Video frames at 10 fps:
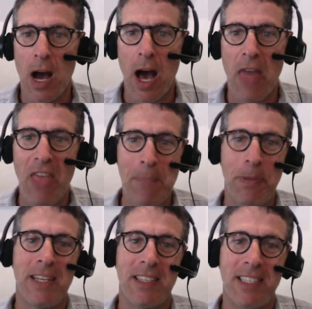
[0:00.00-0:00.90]
Uh, that
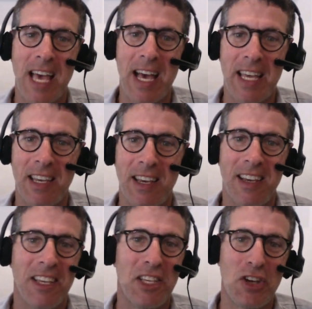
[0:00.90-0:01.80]
being said,
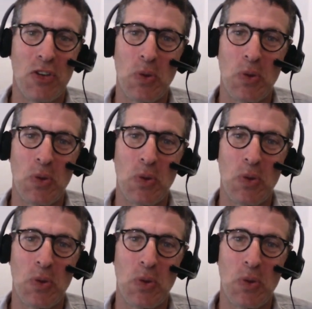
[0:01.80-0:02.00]
you know,